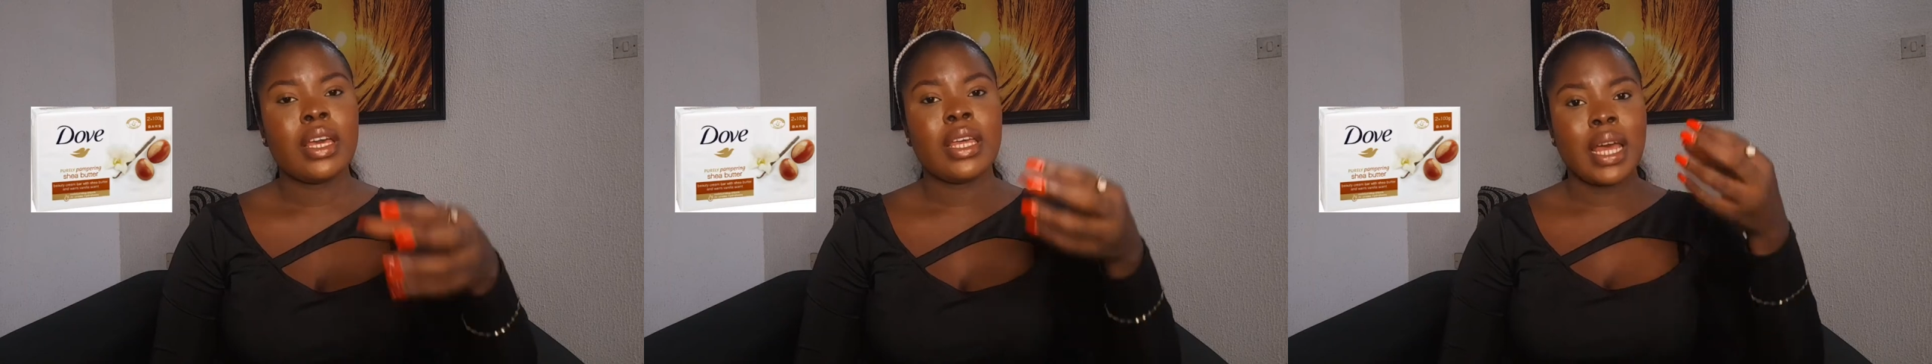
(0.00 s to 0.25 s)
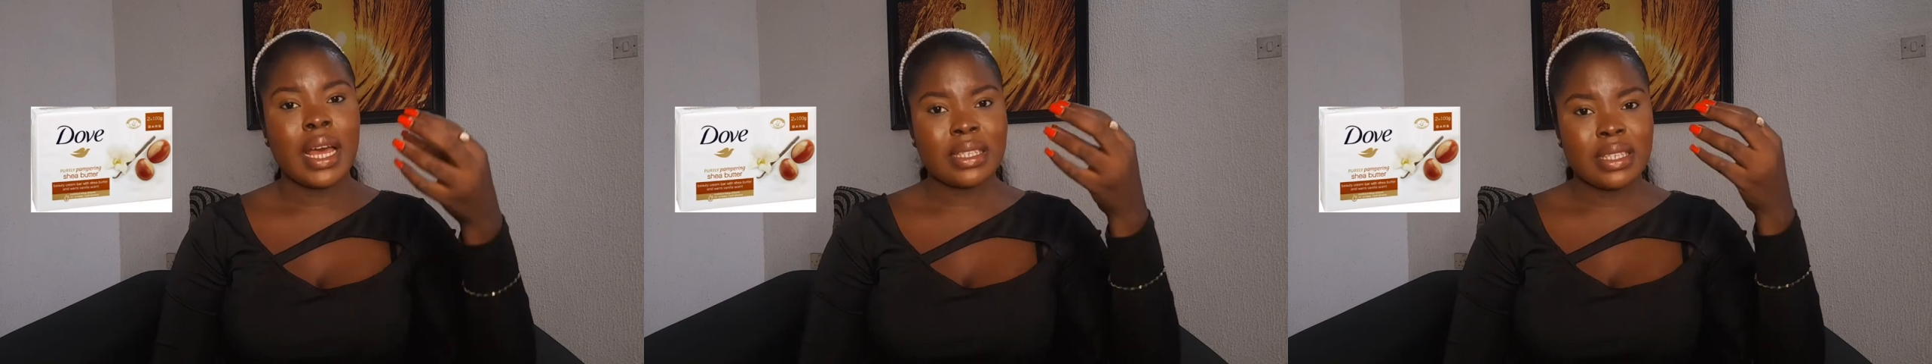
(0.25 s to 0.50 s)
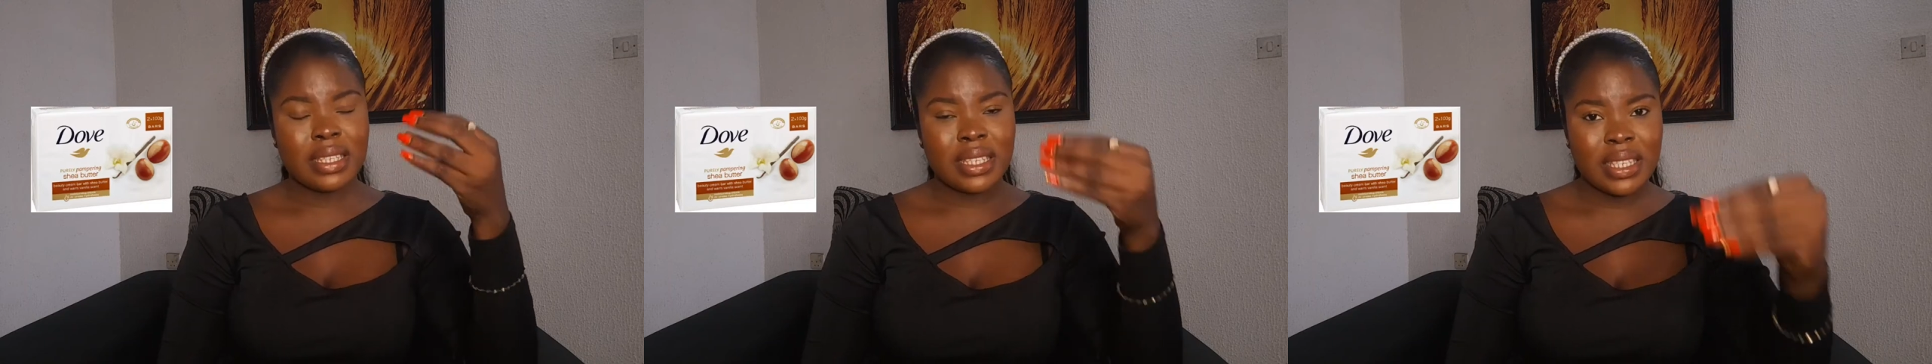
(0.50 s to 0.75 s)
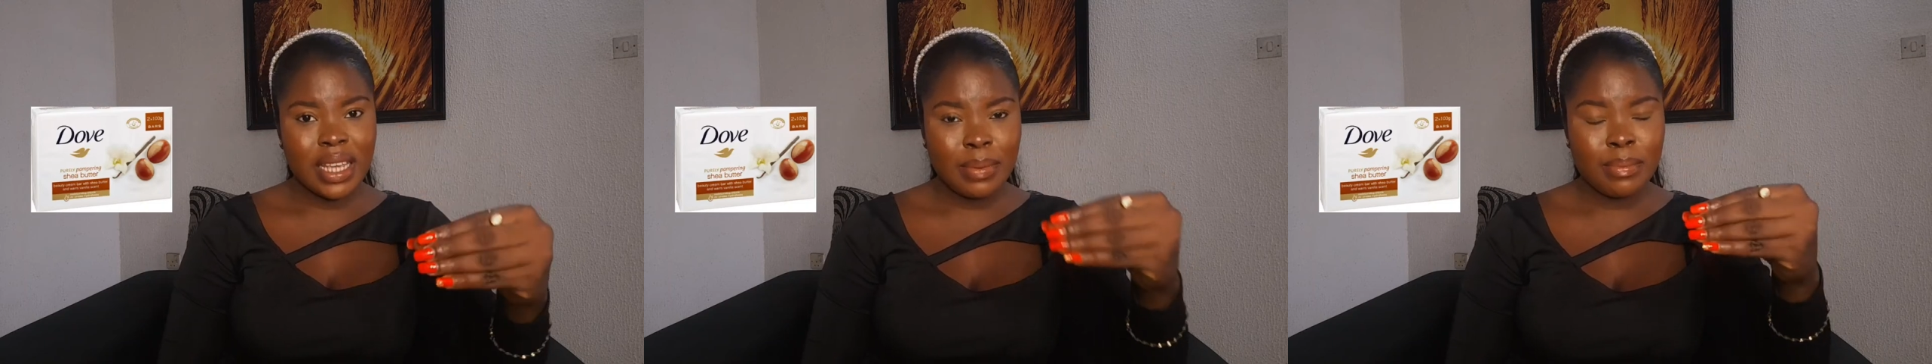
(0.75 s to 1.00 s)
It has the
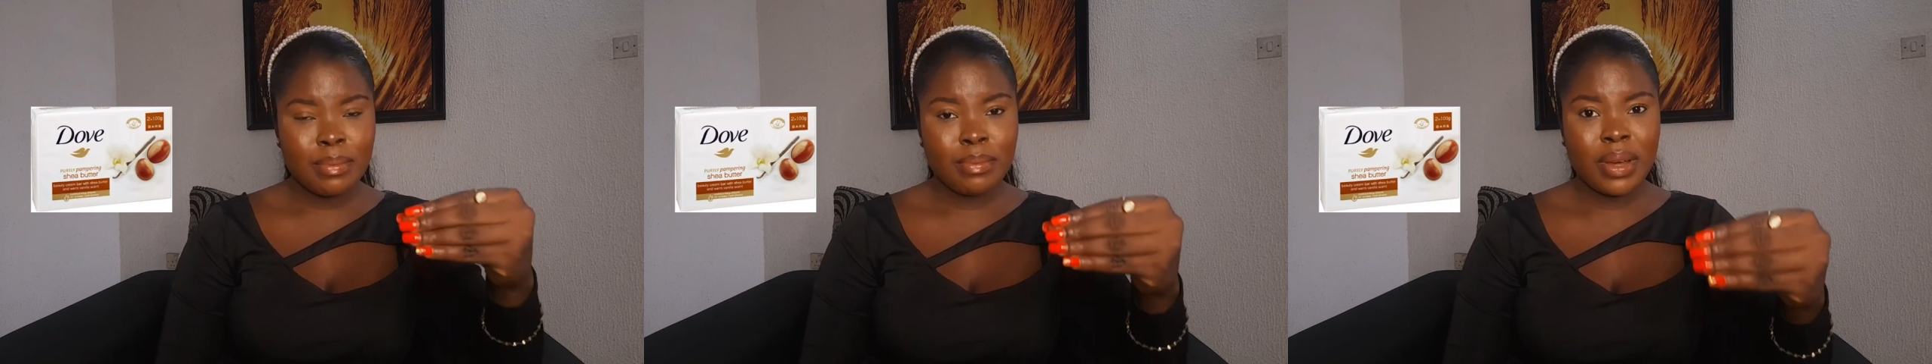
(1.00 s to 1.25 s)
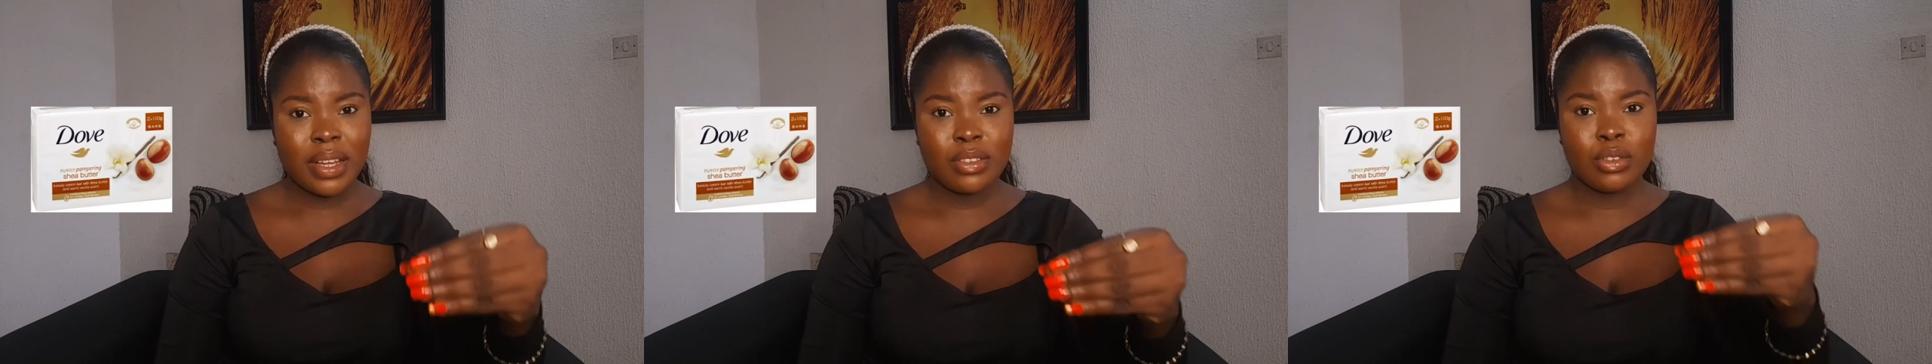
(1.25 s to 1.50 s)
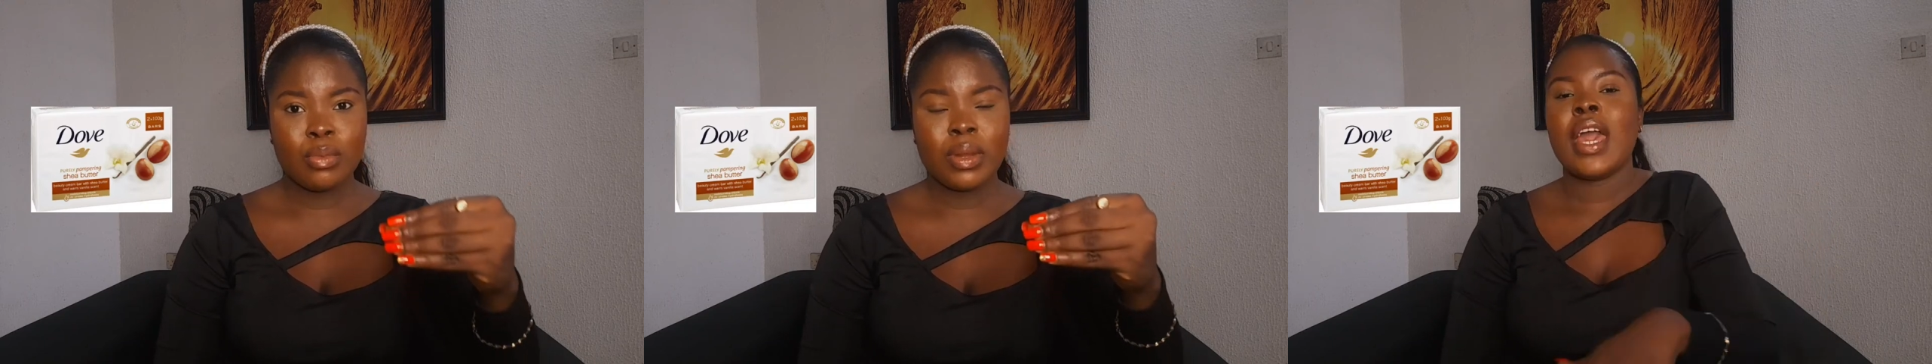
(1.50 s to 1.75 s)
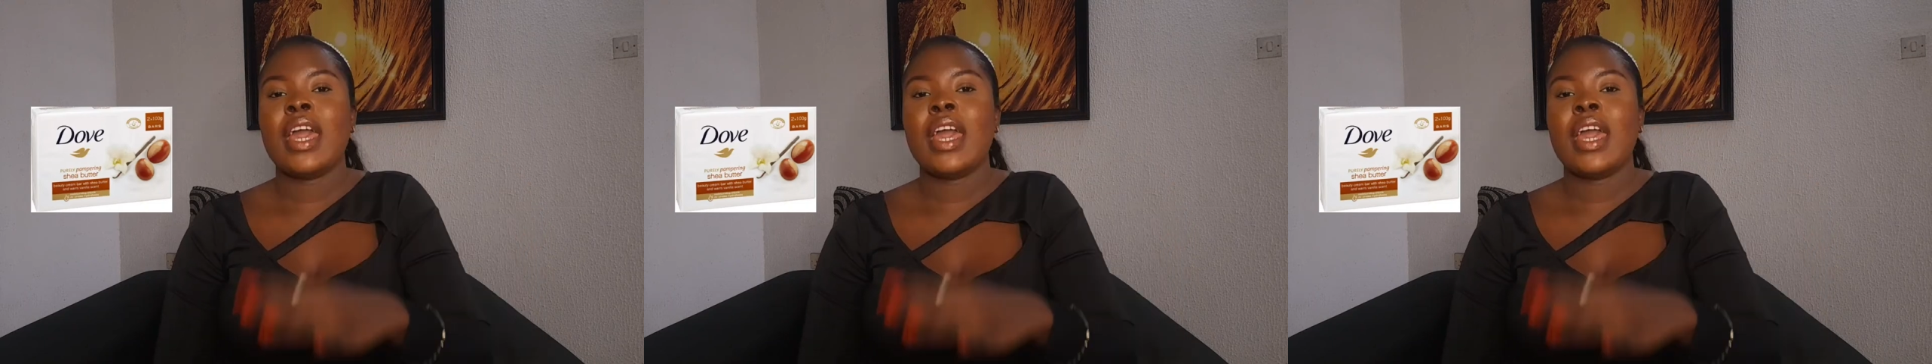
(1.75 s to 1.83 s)
same bath soap.